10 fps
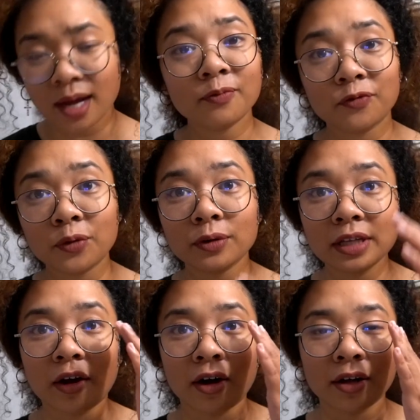I'm
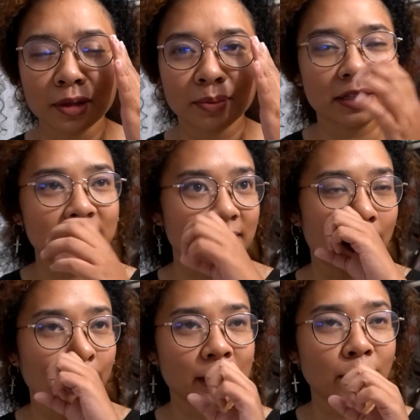fully on the bus
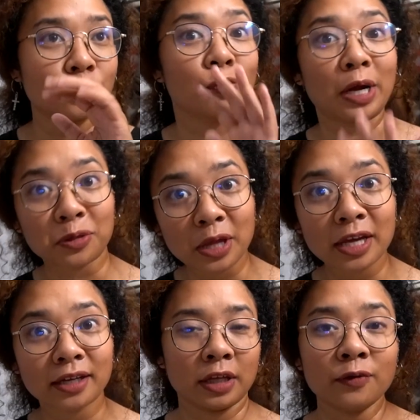now. Now, do I
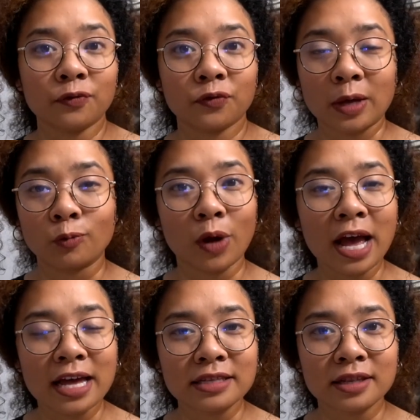think if and
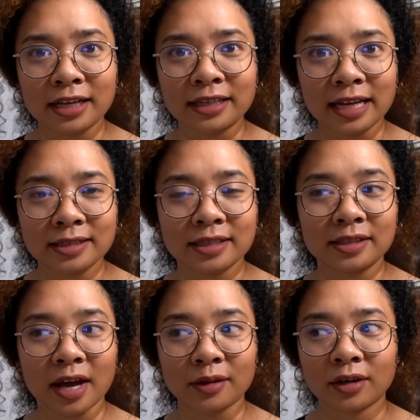when they get
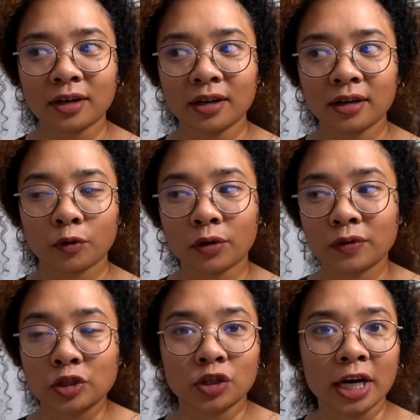together or if
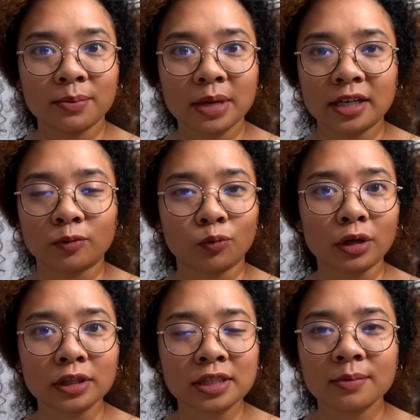they try to make it
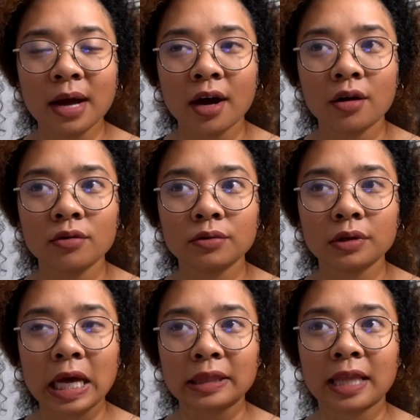work somehow,
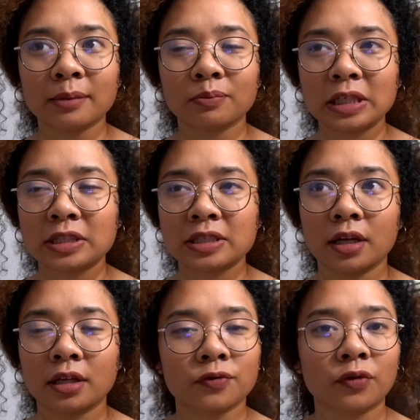that means
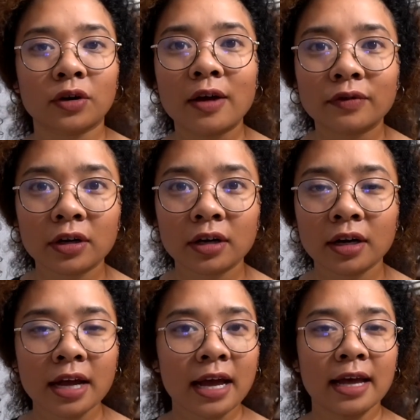it's forever
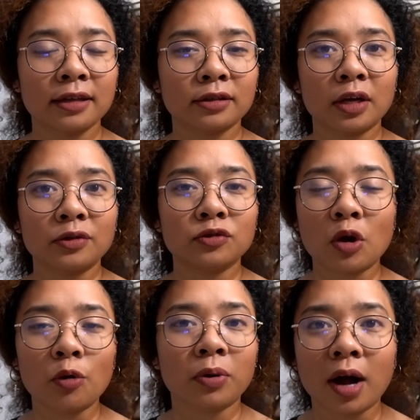and
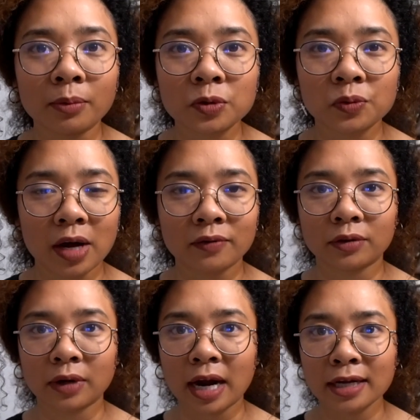no problems will ever
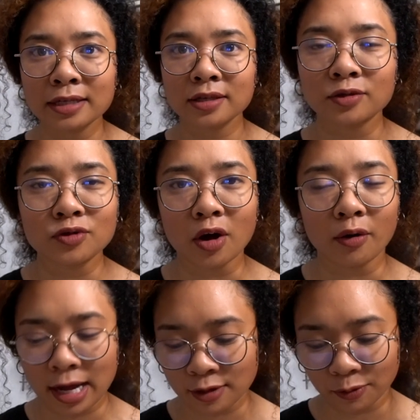arise? No,
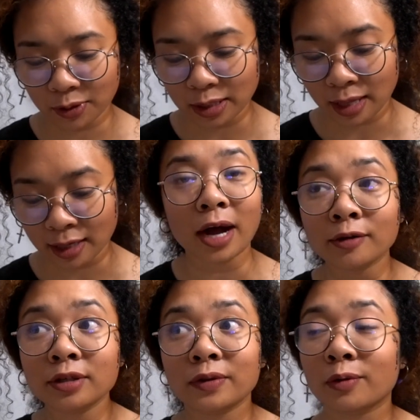I don't think that. I
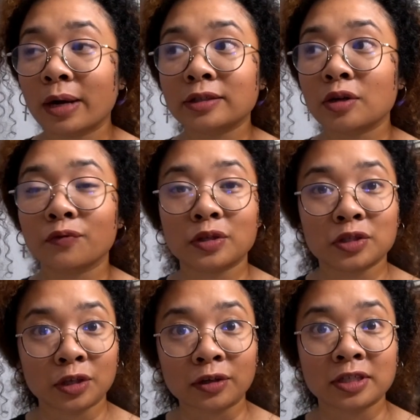don't even quite know if the
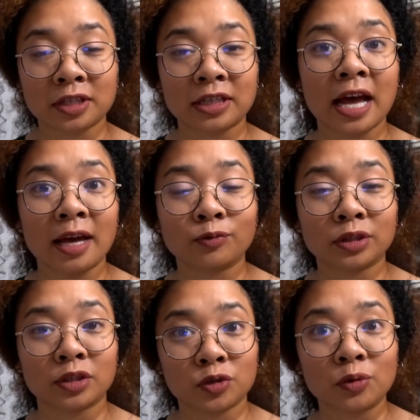series is gonna end
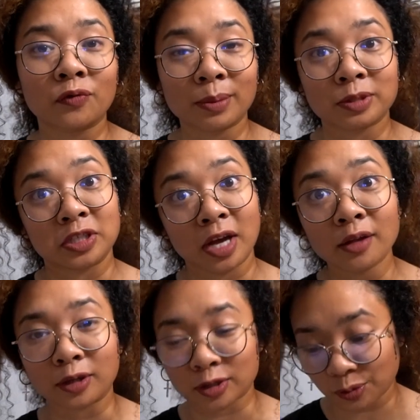with the two of them
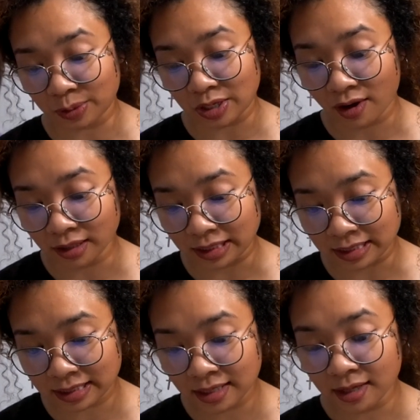together, to be
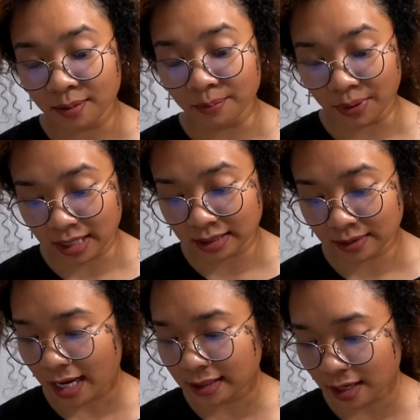honest. But
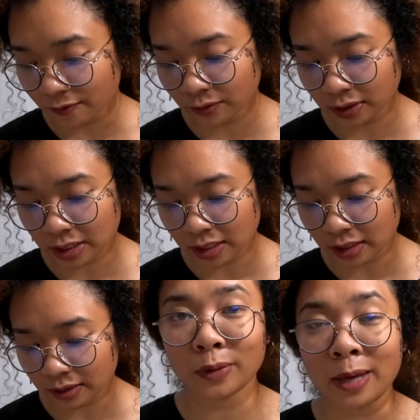I
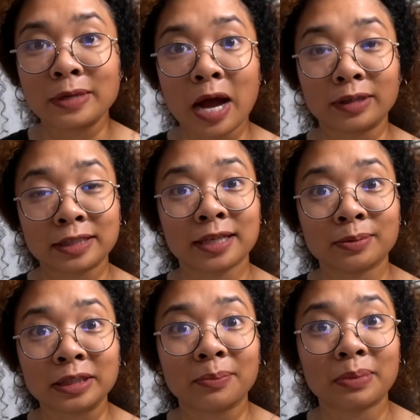definitely am now
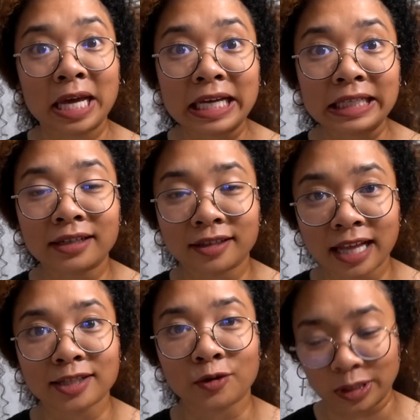accepting the pain
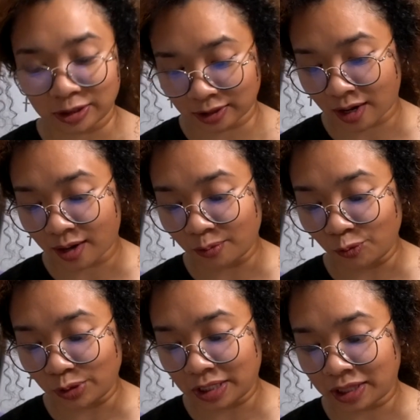that's going to
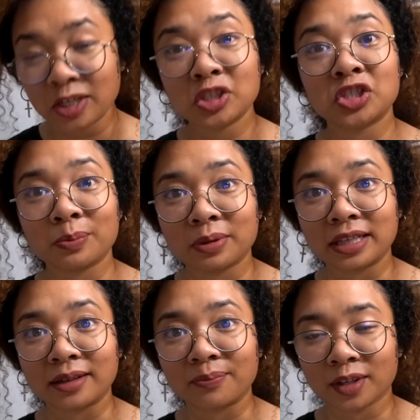come with
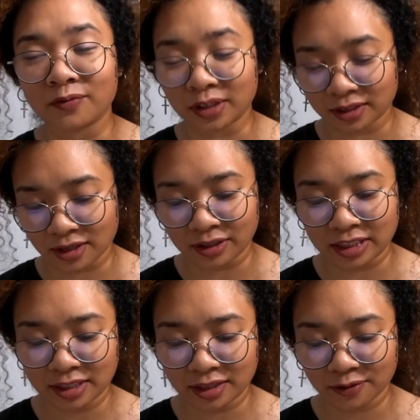shipping Villanelle
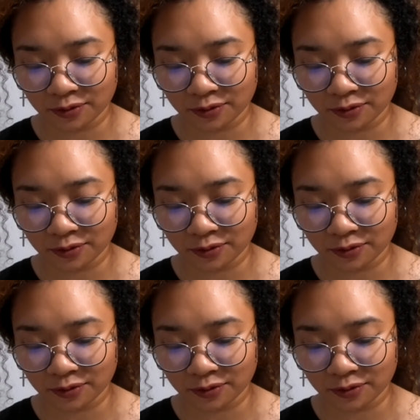and Eve.